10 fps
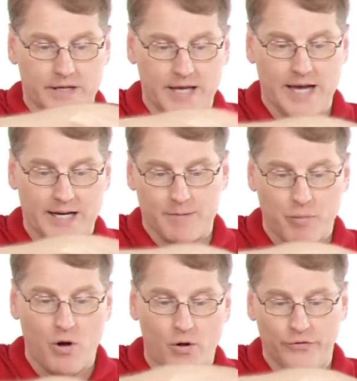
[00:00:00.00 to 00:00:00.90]
gate and
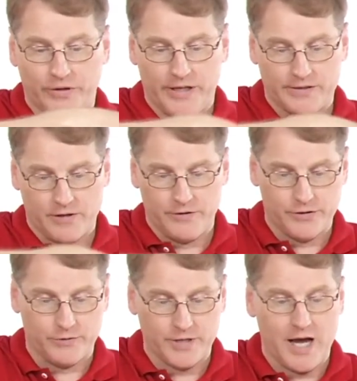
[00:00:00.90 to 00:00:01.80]
pulse, and it's
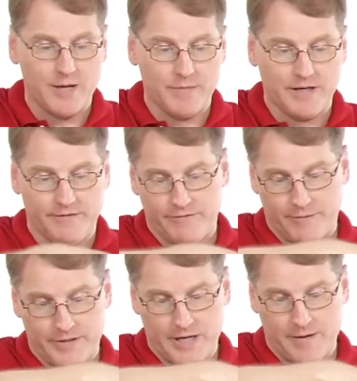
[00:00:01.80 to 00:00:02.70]
also timing
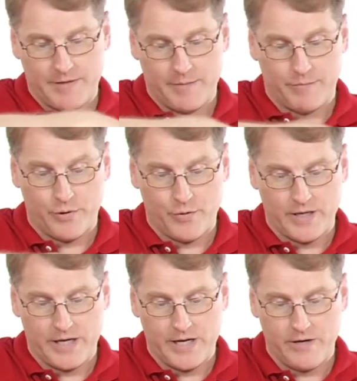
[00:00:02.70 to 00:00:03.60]
from the time that it broke
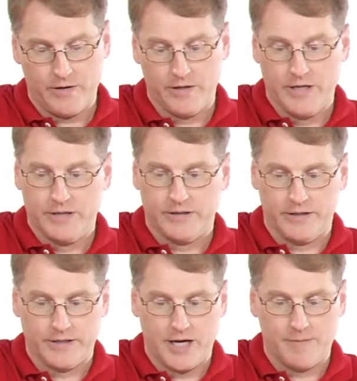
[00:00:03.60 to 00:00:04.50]
it here till
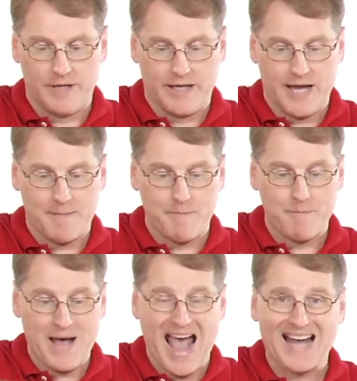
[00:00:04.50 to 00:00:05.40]
the time that it came
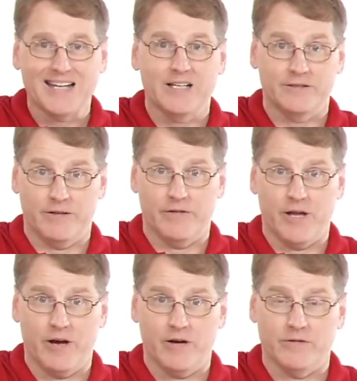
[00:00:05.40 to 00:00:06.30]
back to
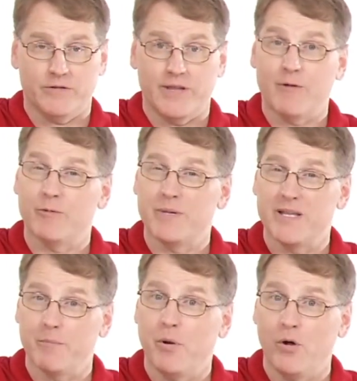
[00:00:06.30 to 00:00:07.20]
there. So that would be
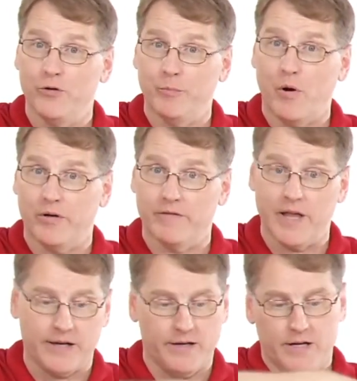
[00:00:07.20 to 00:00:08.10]
the pulse part of
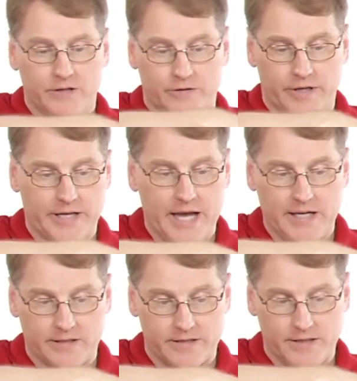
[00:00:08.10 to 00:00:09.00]
that. So the
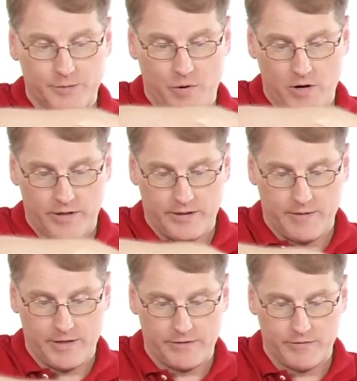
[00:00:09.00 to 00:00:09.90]
gate is this part
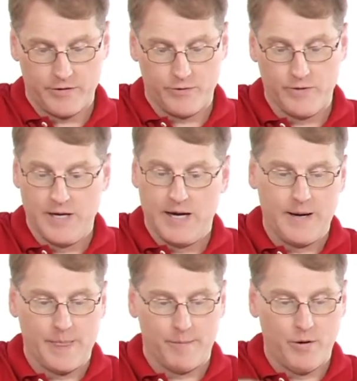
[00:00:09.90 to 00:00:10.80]
coming through,
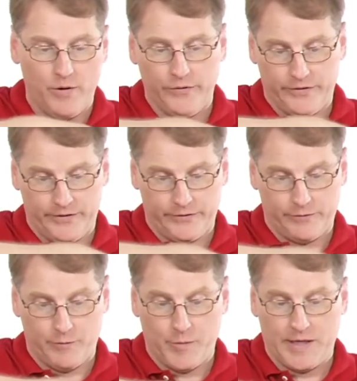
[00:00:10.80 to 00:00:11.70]
and the pulse is
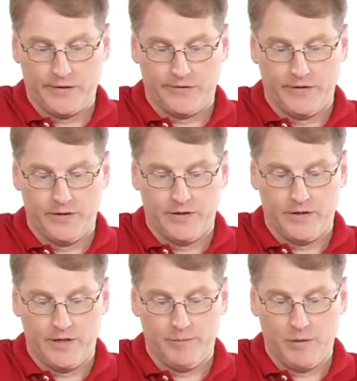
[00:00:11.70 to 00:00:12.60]
from when it's
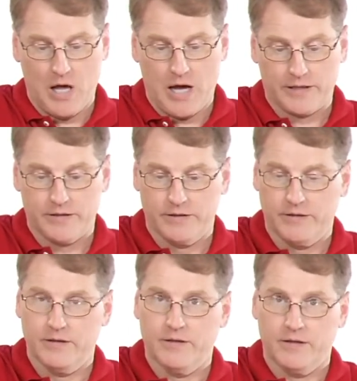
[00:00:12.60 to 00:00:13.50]
unblocked
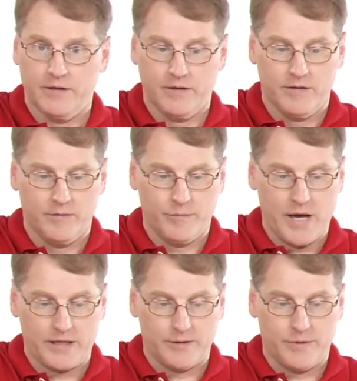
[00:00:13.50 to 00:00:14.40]

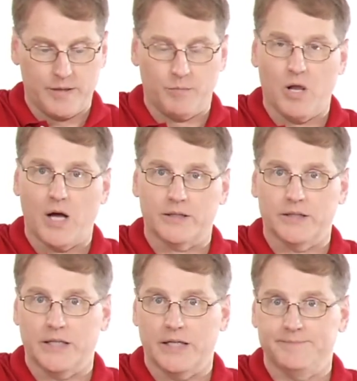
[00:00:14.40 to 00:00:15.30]
back to being blocked
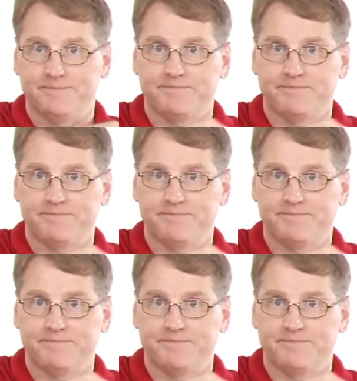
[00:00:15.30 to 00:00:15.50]
again.